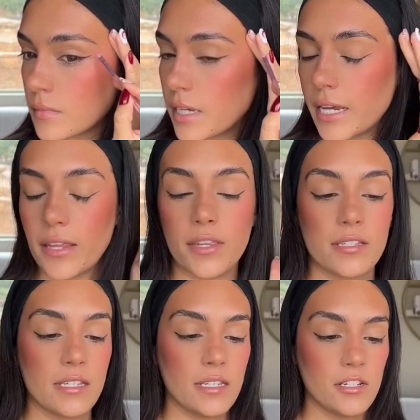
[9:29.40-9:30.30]
And this
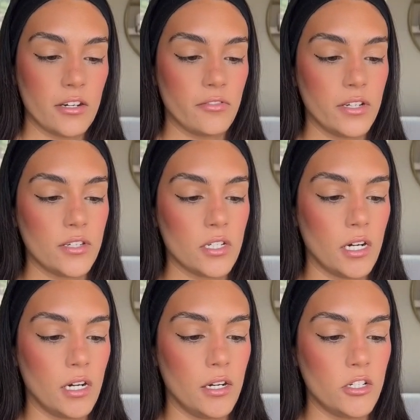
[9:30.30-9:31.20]
is the Jeffree
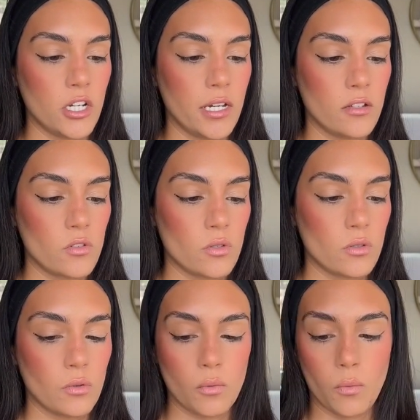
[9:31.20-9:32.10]
Star
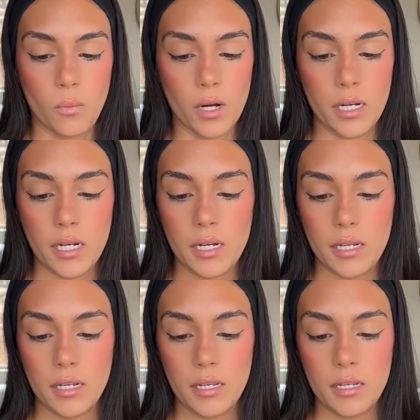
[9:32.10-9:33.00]
JS1,
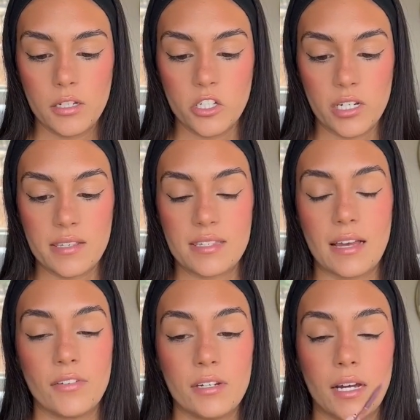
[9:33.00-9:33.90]
JS7.
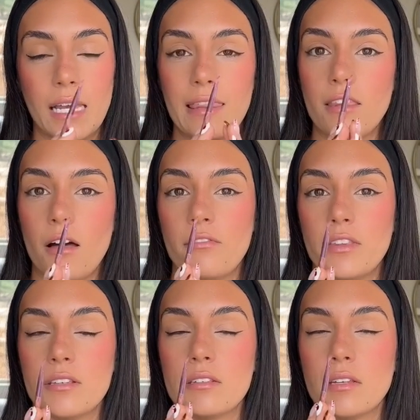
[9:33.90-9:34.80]
I love
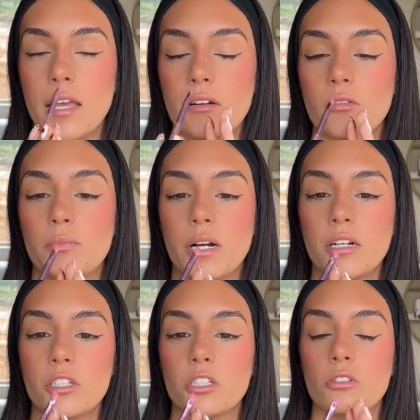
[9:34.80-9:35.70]
this angled
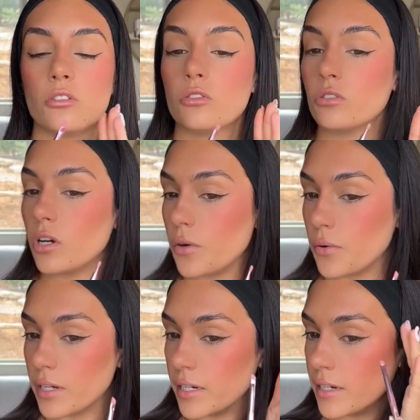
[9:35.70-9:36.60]
brush. It's so
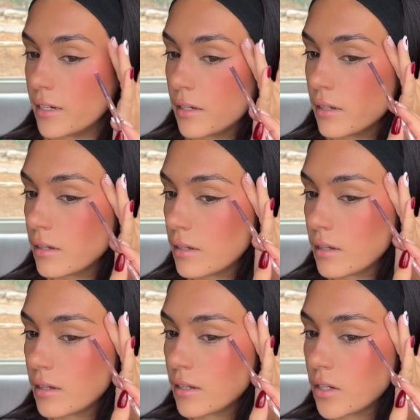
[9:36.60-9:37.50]
good.
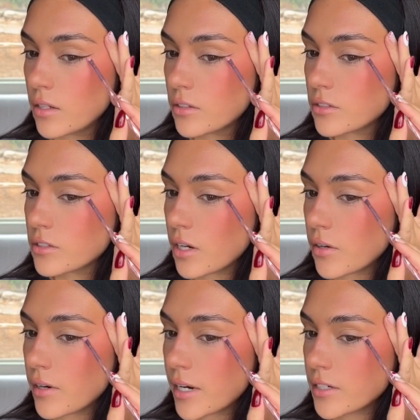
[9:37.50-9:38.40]

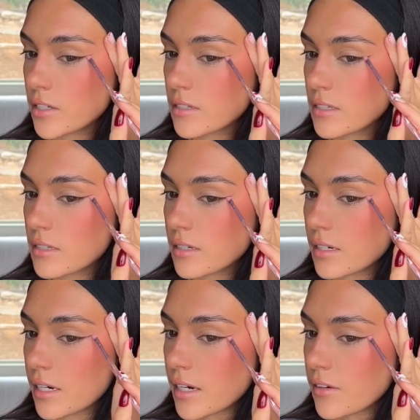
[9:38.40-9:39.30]
So I just
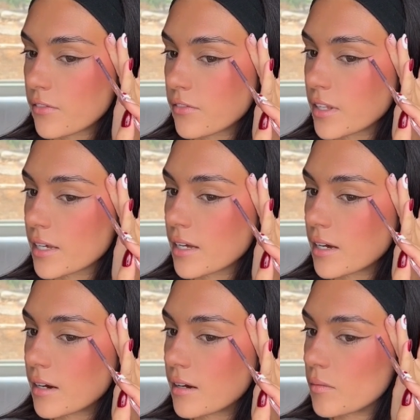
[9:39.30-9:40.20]
kind of flick it
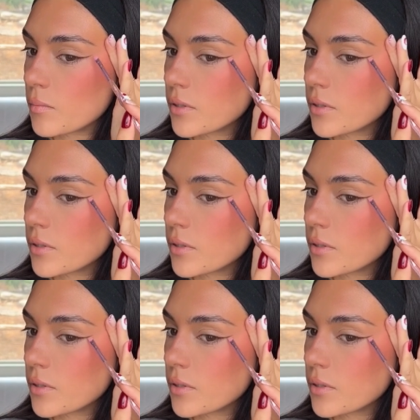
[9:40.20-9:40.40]
up.